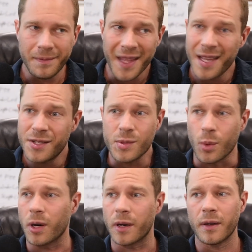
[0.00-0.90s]
it just
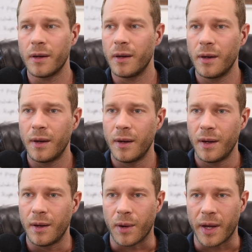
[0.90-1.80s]
work.
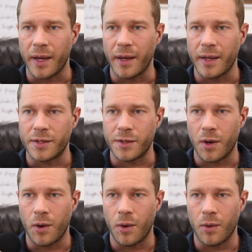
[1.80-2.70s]
Right. And
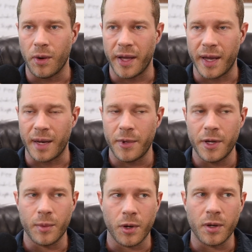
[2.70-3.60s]
so like anybody
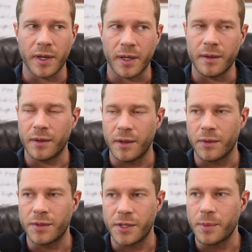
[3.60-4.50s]
can work, like, you know,
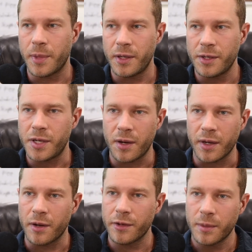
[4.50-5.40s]
sit your butt in a chair, get
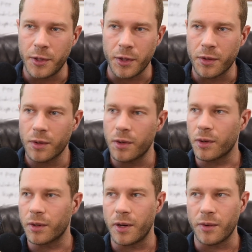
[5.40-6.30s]
on the computer
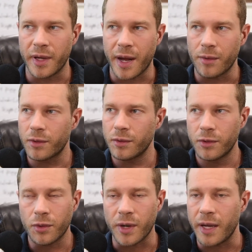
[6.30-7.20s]
or, you know, get out and
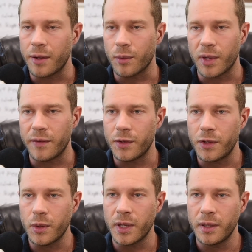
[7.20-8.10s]
create or whatever you're
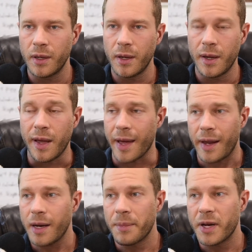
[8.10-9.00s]
doing. And
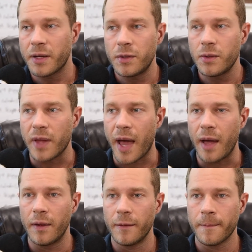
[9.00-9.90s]
anybody can do that
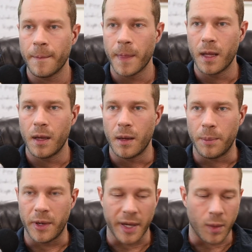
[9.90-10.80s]

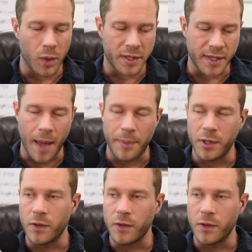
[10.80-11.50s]
but like what's stopping you